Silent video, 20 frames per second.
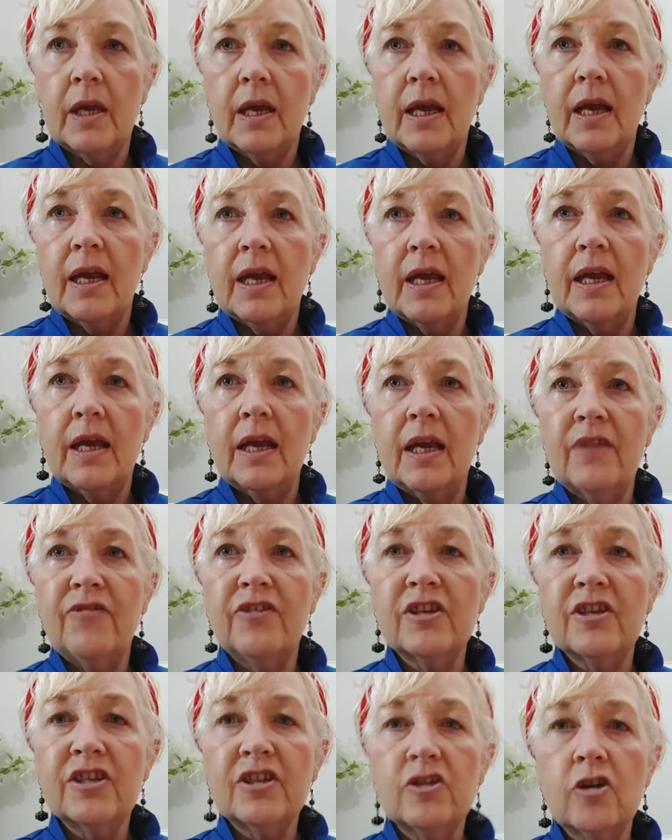if
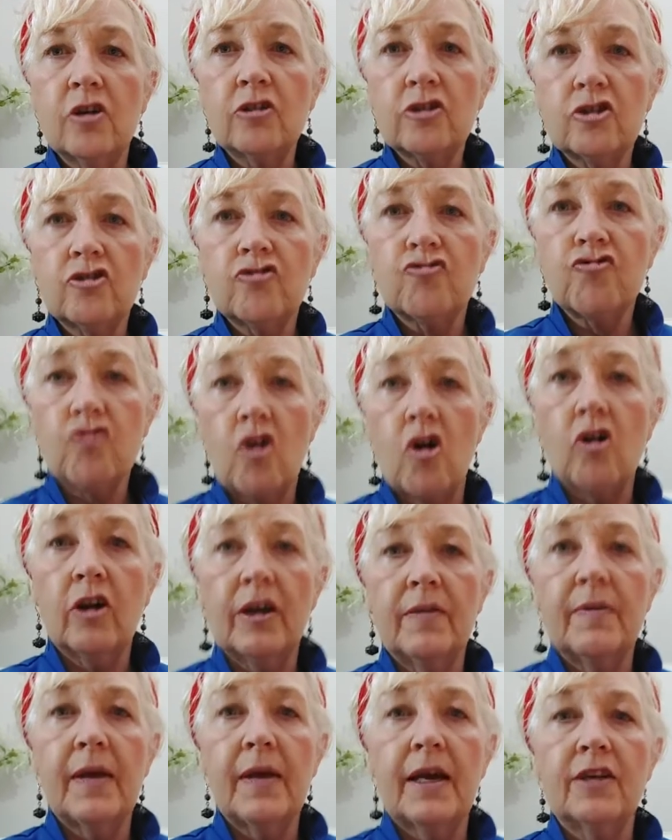it's not strong
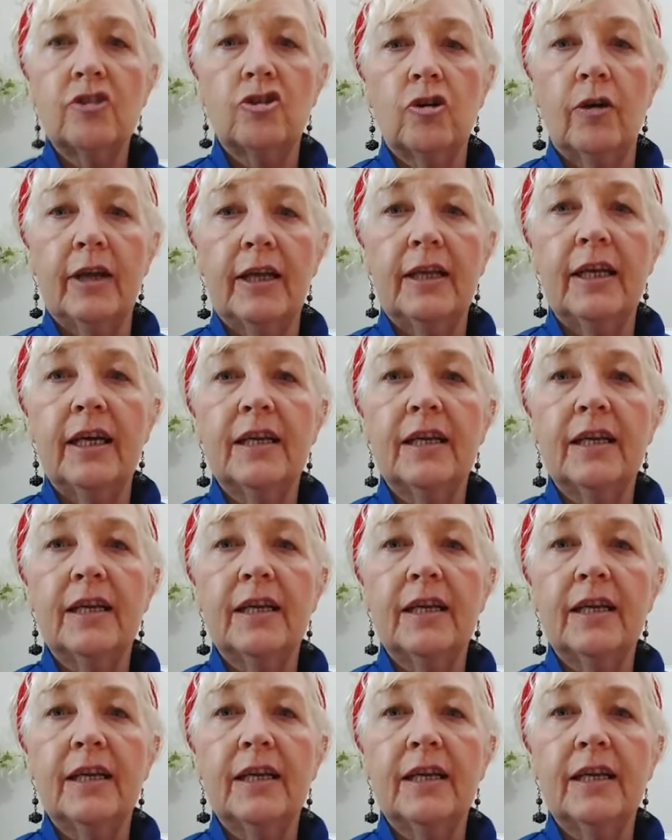in that joint